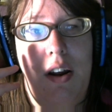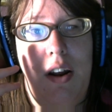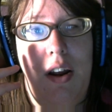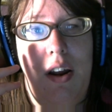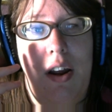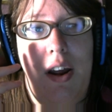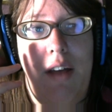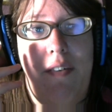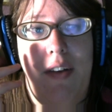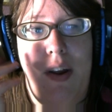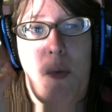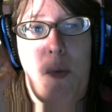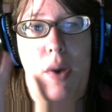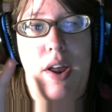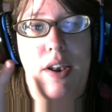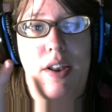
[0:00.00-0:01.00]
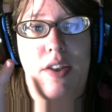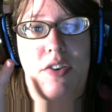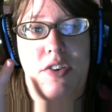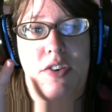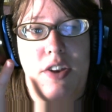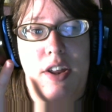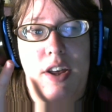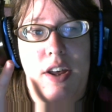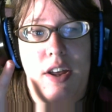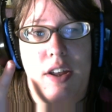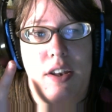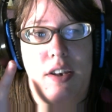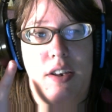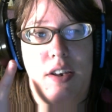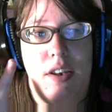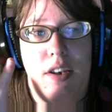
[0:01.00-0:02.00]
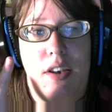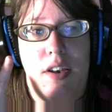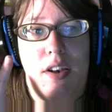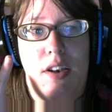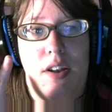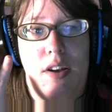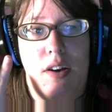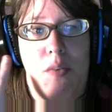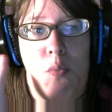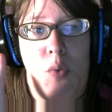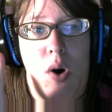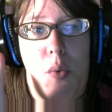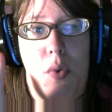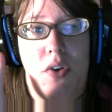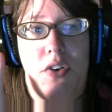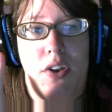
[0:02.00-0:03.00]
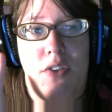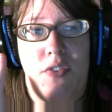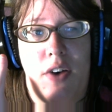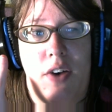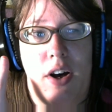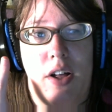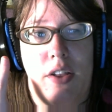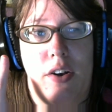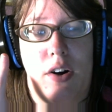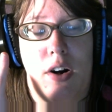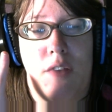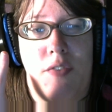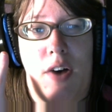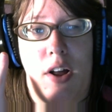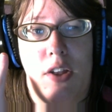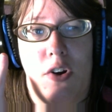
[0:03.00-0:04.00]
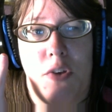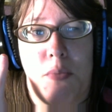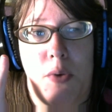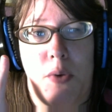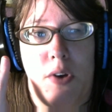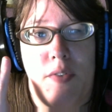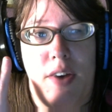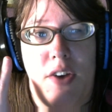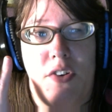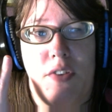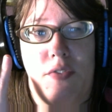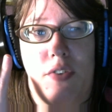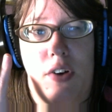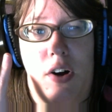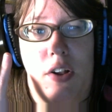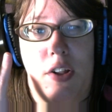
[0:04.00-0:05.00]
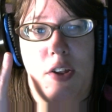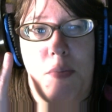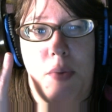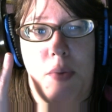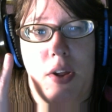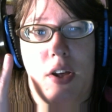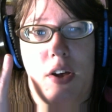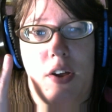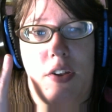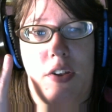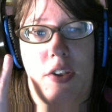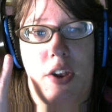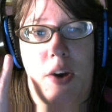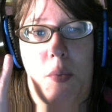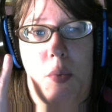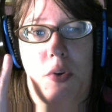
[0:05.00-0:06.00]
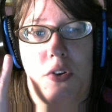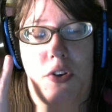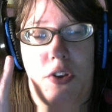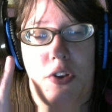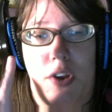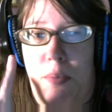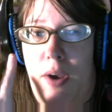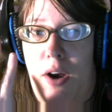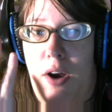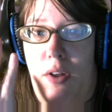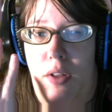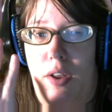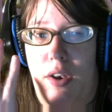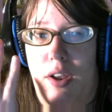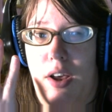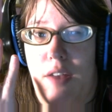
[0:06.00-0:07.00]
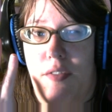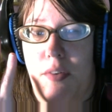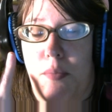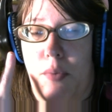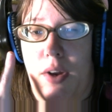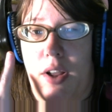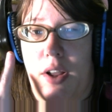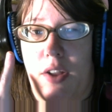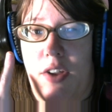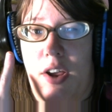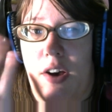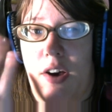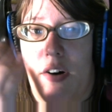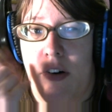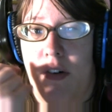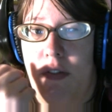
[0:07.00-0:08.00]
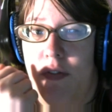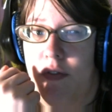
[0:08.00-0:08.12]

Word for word: If he witnessed it, what was his father, her father's motivation for all this? Because there was apparently none, from what I could tell.